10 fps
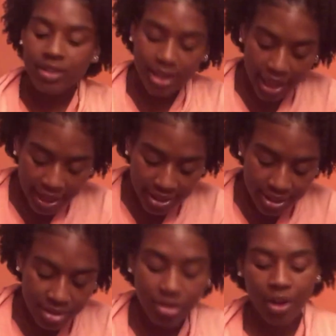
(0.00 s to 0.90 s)
to end
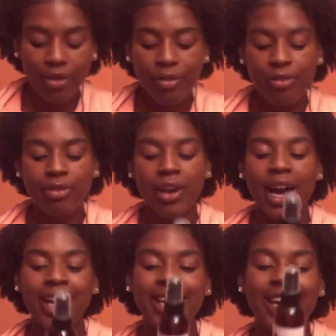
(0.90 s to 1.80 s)
this off,
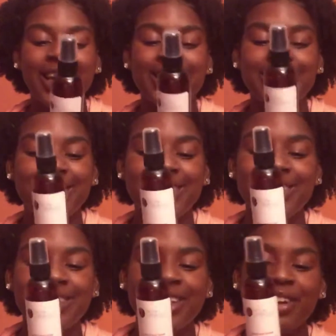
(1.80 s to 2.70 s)
I got
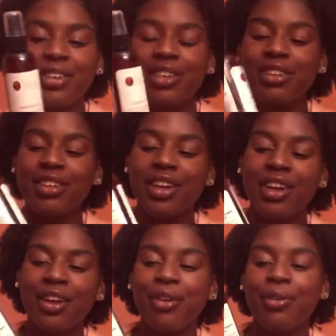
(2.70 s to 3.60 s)
this is a
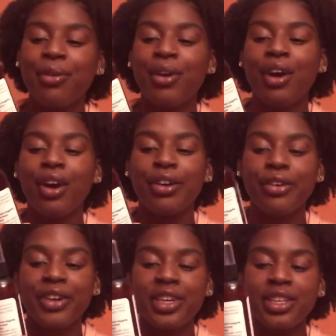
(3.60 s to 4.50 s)
cute
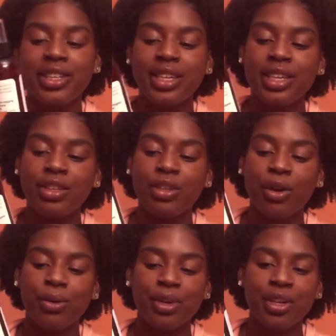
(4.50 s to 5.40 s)
green tea
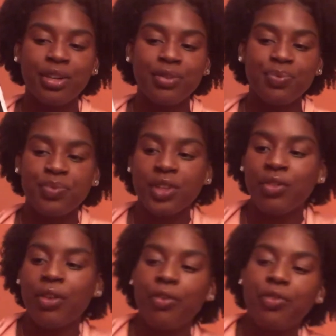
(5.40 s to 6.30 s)
toner
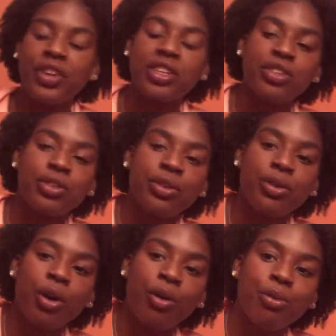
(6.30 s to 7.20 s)
from
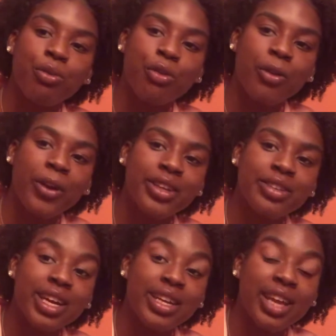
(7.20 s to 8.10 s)
Facial
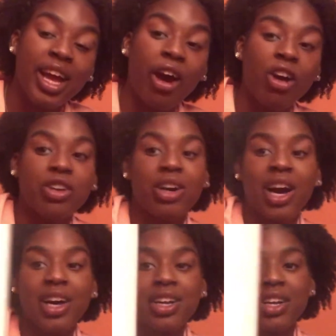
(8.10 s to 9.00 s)
Forensic, and they are kind